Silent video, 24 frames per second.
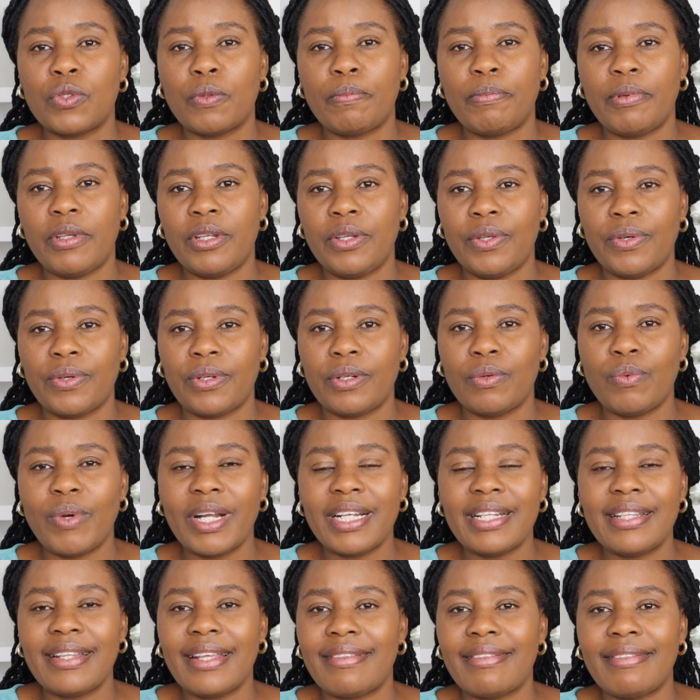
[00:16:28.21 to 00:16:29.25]
opinion,
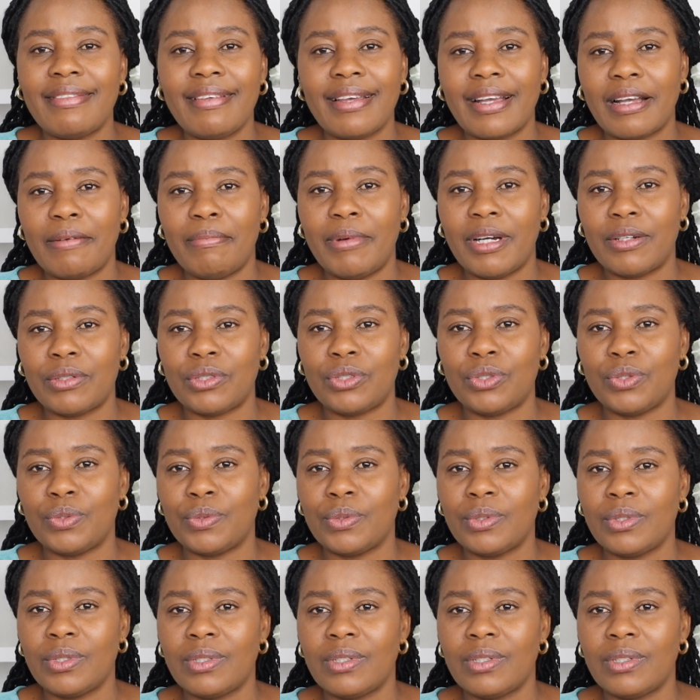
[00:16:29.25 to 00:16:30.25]
what they think about you,